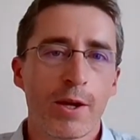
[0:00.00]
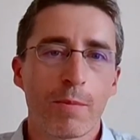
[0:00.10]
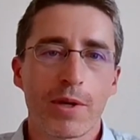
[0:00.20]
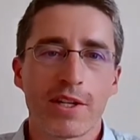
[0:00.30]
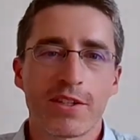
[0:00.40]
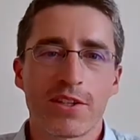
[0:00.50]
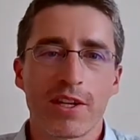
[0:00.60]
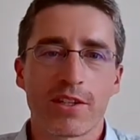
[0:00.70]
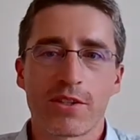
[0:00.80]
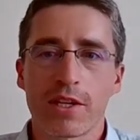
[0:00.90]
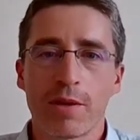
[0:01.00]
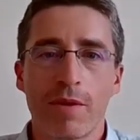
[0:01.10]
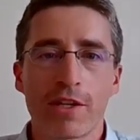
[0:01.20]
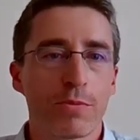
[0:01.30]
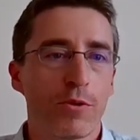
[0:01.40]
But it's a
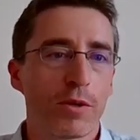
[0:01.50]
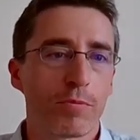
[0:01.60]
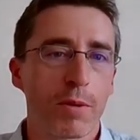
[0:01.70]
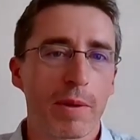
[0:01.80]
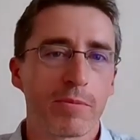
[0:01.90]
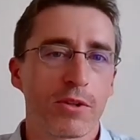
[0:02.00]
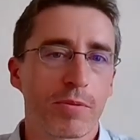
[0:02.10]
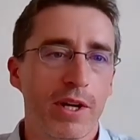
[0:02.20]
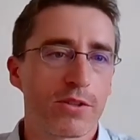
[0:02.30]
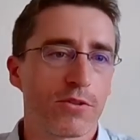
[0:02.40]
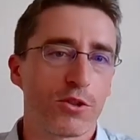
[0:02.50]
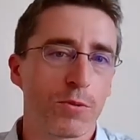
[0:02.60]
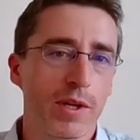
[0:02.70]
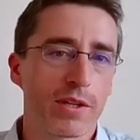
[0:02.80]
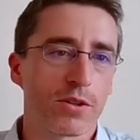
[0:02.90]
much smaller premium to the price of 2
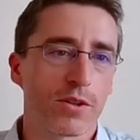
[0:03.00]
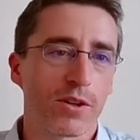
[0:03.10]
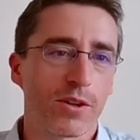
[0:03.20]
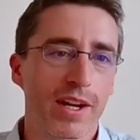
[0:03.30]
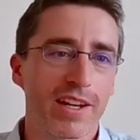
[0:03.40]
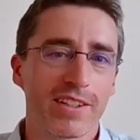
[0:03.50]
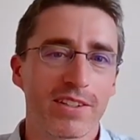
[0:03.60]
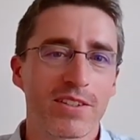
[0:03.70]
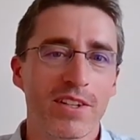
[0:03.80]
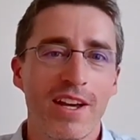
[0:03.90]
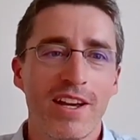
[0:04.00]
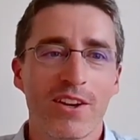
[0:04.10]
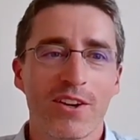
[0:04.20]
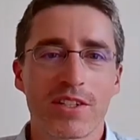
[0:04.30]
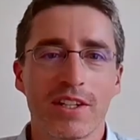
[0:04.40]
weeks ago, and it's
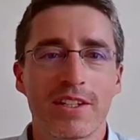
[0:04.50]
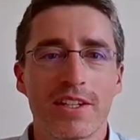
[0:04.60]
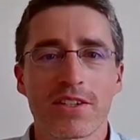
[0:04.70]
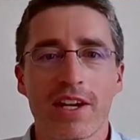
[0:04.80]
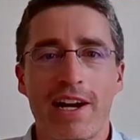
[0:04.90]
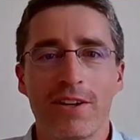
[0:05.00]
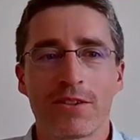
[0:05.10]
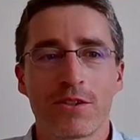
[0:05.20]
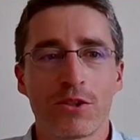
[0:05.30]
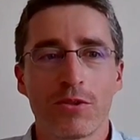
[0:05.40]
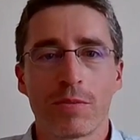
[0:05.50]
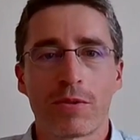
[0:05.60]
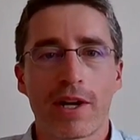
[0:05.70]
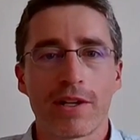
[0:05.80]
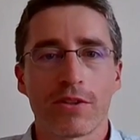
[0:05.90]
still a discount to the
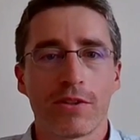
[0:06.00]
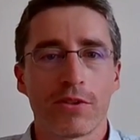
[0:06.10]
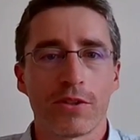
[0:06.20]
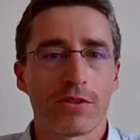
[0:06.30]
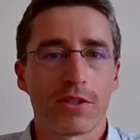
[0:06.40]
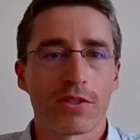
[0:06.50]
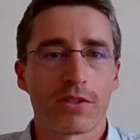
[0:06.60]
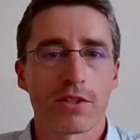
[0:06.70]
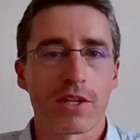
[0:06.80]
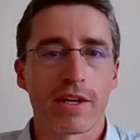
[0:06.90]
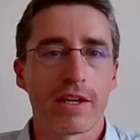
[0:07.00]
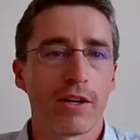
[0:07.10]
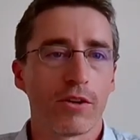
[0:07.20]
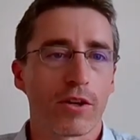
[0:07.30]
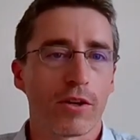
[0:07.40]
price of just under a year
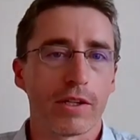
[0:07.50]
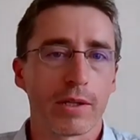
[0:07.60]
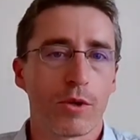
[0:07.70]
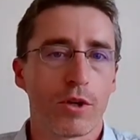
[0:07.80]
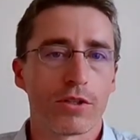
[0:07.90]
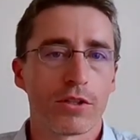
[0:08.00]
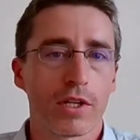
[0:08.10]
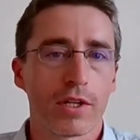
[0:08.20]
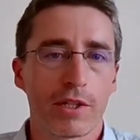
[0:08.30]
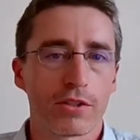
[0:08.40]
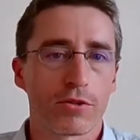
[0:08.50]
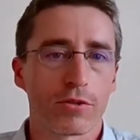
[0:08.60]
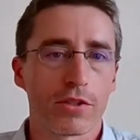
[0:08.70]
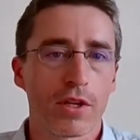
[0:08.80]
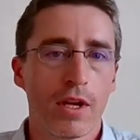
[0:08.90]
ago. In March,
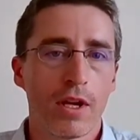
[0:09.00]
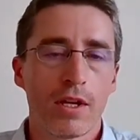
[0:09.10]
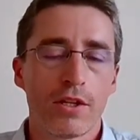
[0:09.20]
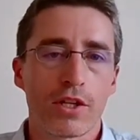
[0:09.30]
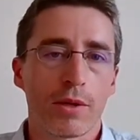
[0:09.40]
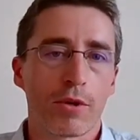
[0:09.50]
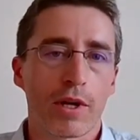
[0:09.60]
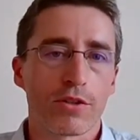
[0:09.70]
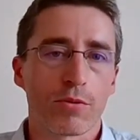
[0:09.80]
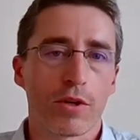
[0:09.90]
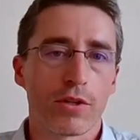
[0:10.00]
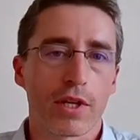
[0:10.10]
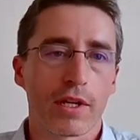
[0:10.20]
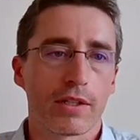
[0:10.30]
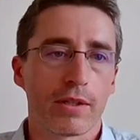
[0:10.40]
Multichoice share price was
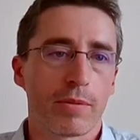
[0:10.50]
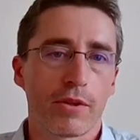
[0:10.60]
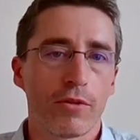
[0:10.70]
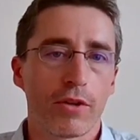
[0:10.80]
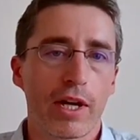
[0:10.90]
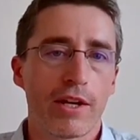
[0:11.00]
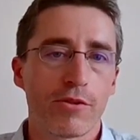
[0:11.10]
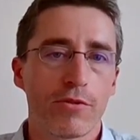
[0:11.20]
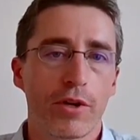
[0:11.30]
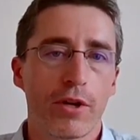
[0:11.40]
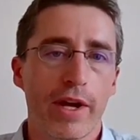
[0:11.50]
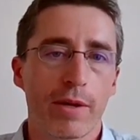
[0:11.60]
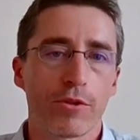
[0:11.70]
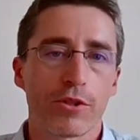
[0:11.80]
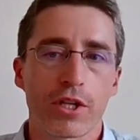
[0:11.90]
at over 140 Rand
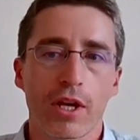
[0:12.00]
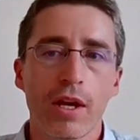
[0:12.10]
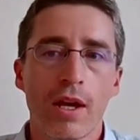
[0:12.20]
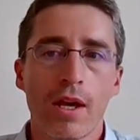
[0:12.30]
per share.